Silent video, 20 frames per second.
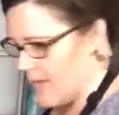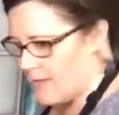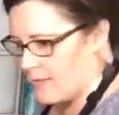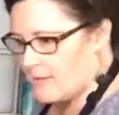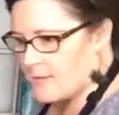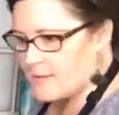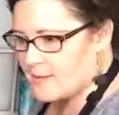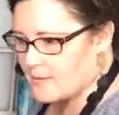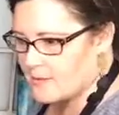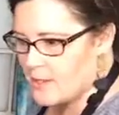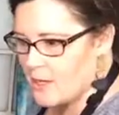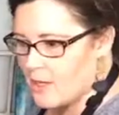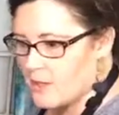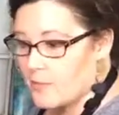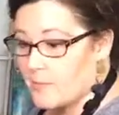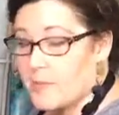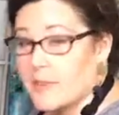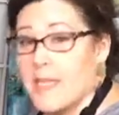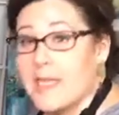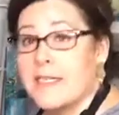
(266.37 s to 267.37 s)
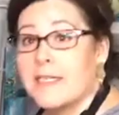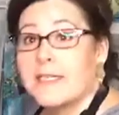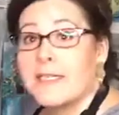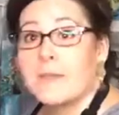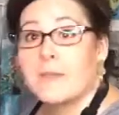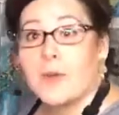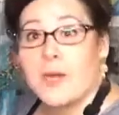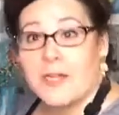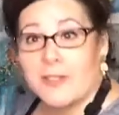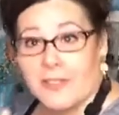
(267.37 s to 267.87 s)
back. This is called the
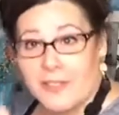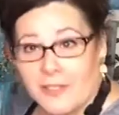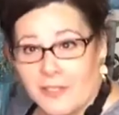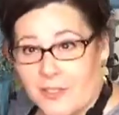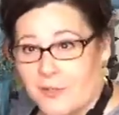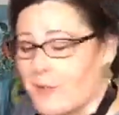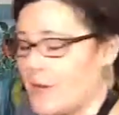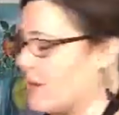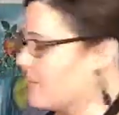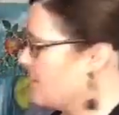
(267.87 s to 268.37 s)
blending brush. That just